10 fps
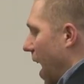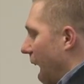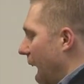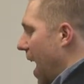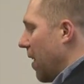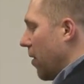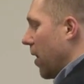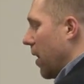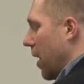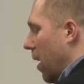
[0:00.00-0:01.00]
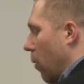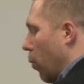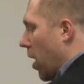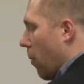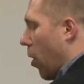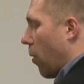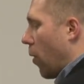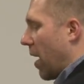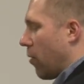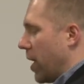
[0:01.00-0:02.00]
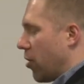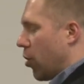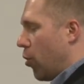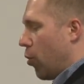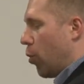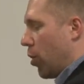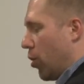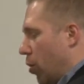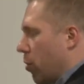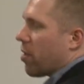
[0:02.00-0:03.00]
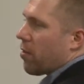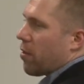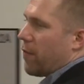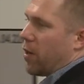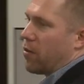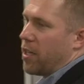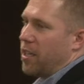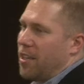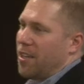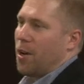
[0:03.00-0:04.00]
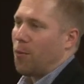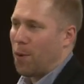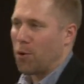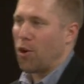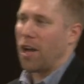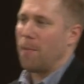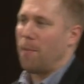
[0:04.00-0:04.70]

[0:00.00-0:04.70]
And uh, we are more likely to use incivility when we're talking